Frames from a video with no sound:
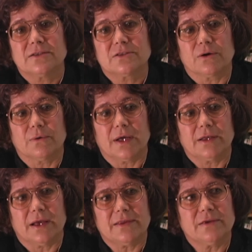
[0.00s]
So
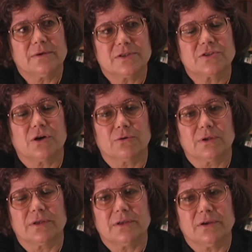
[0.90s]
I think his
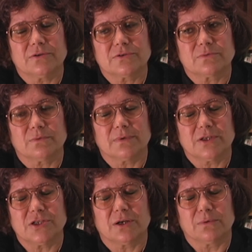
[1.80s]
total years
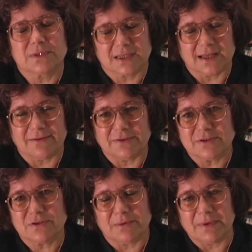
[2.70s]
in jail was
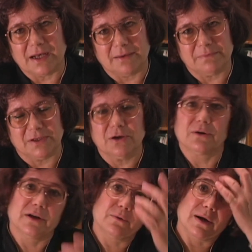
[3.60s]
11, so I may not be
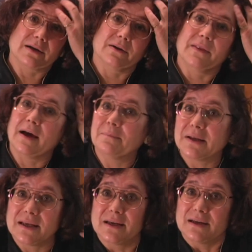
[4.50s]
totally correct on that.
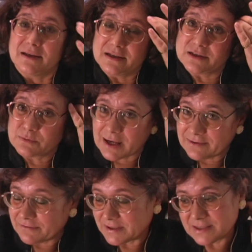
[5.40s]
But his
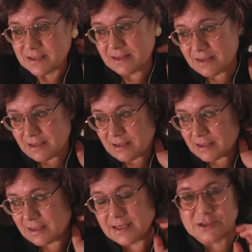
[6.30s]
wife is in
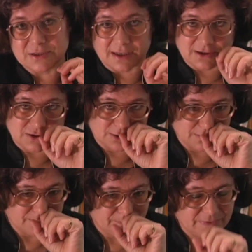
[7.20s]
the
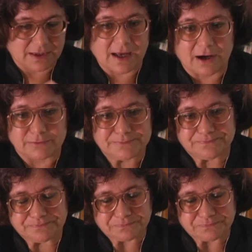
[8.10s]
legislature now.